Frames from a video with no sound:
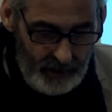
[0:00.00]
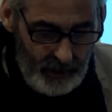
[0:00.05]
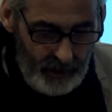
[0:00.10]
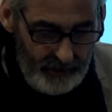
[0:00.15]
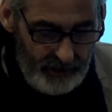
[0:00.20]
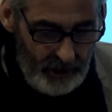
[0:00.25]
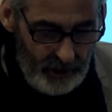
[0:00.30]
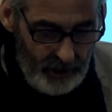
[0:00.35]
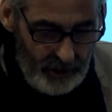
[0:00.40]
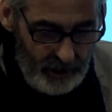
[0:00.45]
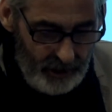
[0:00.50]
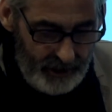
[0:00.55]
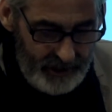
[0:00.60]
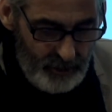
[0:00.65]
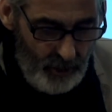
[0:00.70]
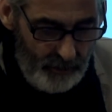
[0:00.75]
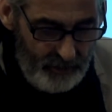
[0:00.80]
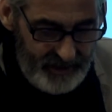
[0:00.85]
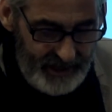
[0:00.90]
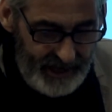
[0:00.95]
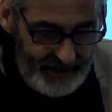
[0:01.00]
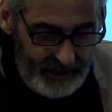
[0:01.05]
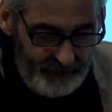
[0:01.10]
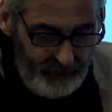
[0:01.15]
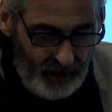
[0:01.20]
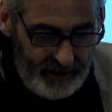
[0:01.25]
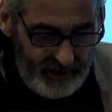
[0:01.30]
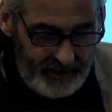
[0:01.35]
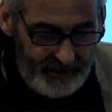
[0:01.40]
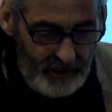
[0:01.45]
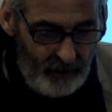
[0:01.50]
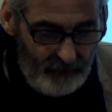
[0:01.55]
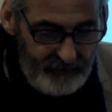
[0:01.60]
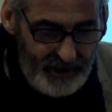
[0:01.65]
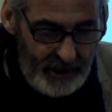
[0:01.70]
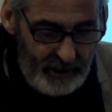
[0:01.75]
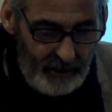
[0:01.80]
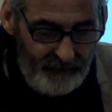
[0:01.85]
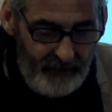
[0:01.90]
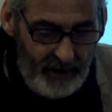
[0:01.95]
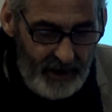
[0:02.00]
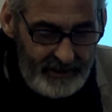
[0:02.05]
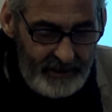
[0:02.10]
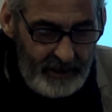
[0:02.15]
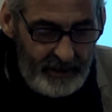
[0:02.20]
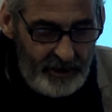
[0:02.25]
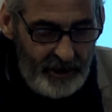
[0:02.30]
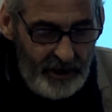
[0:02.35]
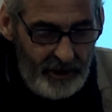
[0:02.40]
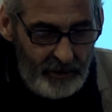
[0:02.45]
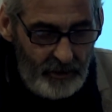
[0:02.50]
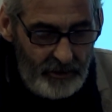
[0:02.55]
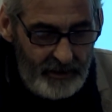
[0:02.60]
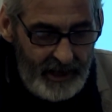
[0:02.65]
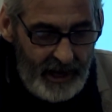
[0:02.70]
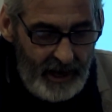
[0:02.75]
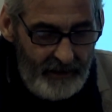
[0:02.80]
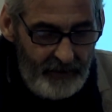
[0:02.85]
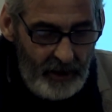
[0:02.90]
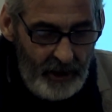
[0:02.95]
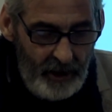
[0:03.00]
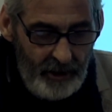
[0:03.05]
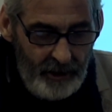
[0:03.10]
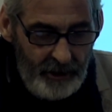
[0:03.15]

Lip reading: The Earl is represented by the self-sacrificing turtle dove